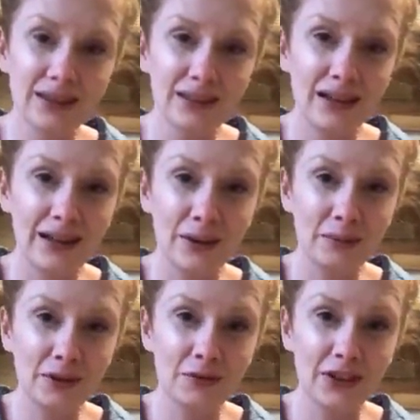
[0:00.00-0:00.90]
I hope
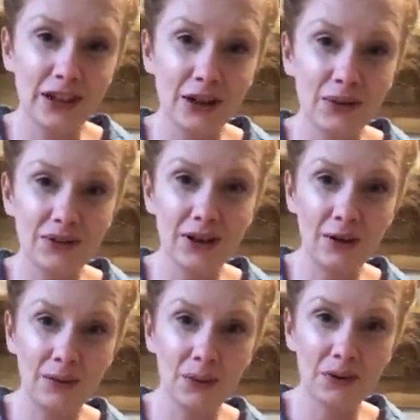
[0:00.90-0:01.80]
this video was
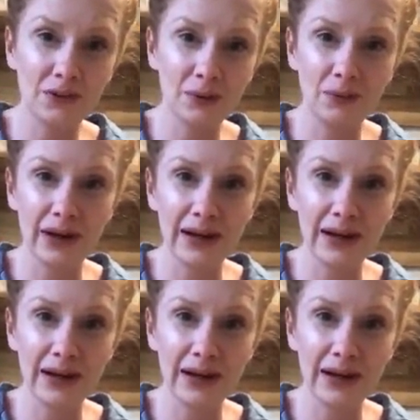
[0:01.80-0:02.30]
helpful in some way